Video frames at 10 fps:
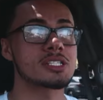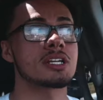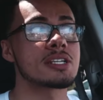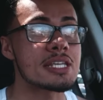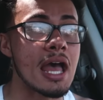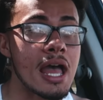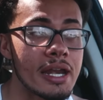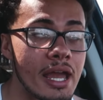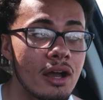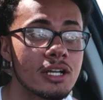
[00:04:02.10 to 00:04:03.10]
to the
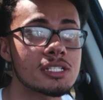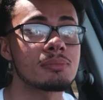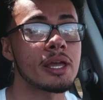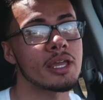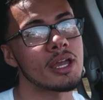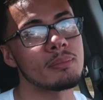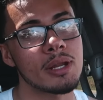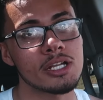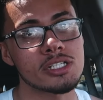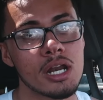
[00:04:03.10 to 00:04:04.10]
side now, because I'm like, yeah, I'm
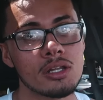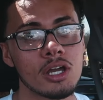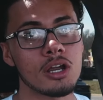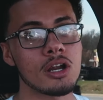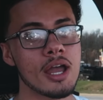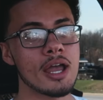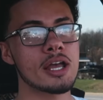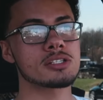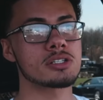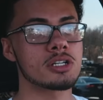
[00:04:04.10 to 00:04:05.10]
not trying to look at her
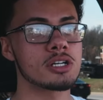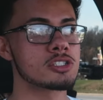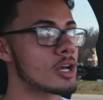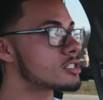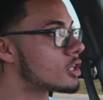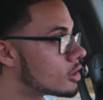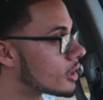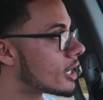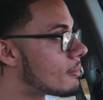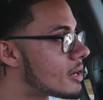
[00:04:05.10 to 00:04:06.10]
ass or none, so I start
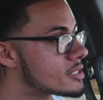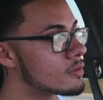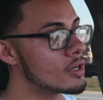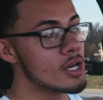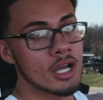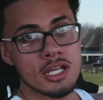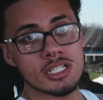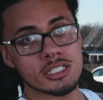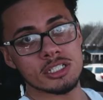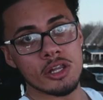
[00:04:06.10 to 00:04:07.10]
looking at myself, because
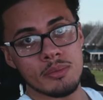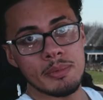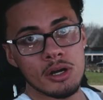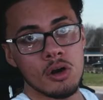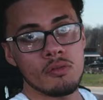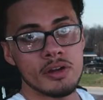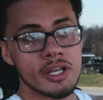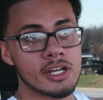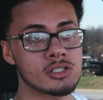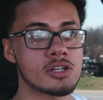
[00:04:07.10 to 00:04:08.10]
there's another mirror over
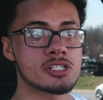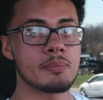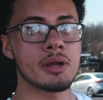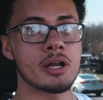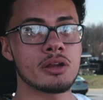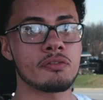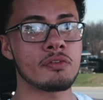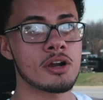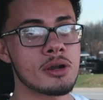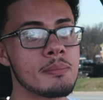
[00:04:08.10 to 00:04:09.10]
here, so there's a mirror in the
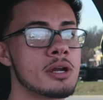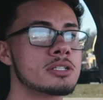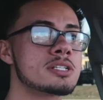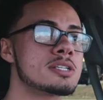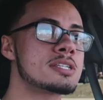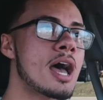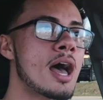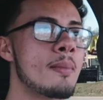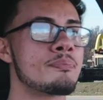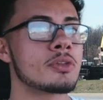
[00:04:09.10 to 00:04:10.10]
front and a mirror to the
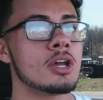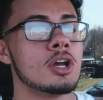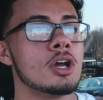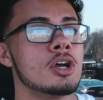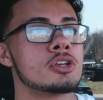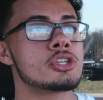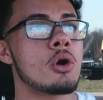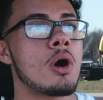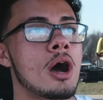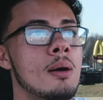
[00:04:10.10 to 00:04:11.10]
side.
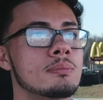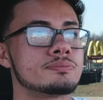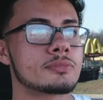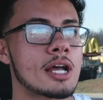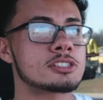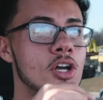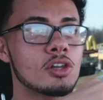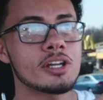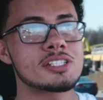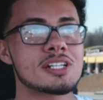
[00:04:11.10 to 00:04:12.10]
So, um, I start
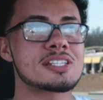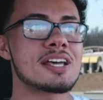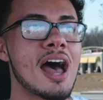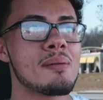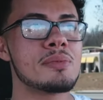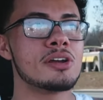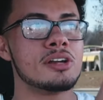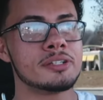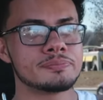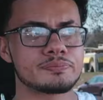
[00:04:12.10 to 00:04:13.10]
looking to the side
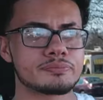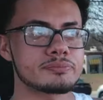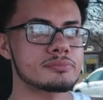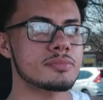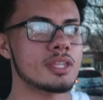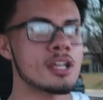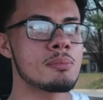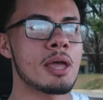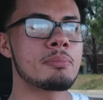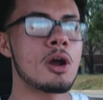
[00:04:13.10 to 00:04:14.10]
mirror, I'm
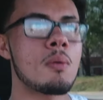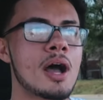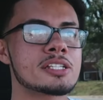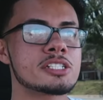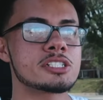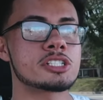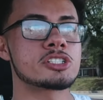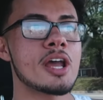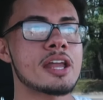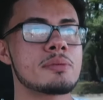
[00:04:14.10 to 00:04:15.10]
like, bro, why is she
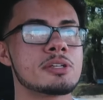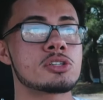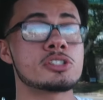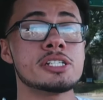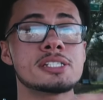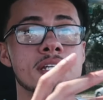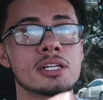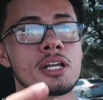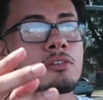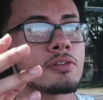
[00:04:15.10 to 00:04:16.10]
distracting me? So she's sitting
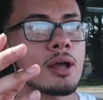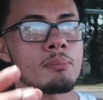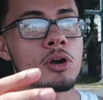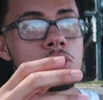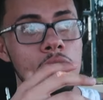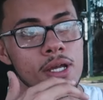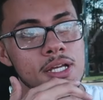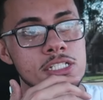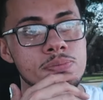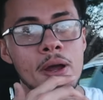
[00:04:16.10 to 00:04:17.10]
there, for, bro,
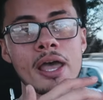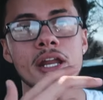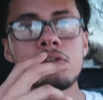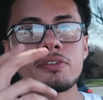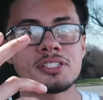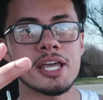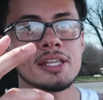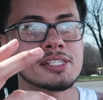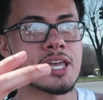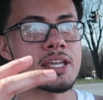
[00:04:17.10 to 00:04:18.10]
she's probably there for
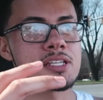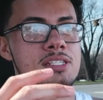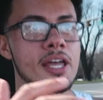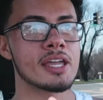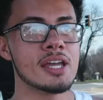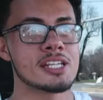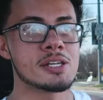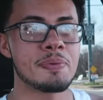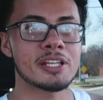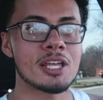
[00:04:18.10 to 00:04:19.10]
ten seconds, like,
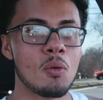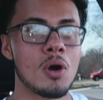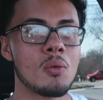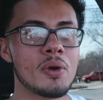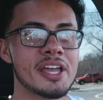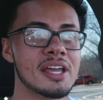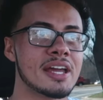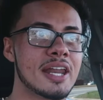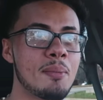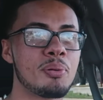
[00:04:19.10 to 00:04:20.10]
she picked up one weight,
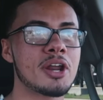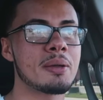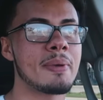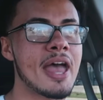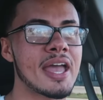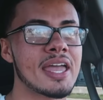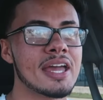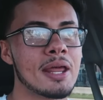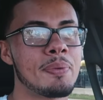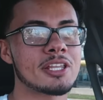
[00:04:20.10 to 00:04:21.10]
then put it back,
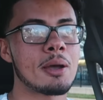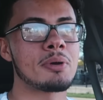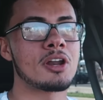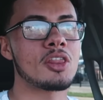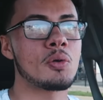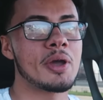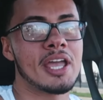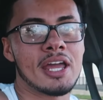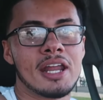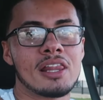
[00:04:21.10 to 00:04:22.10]
then picked up another
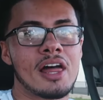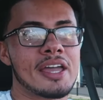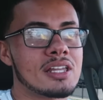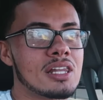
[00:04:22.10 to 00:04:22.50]
weight, and then, like,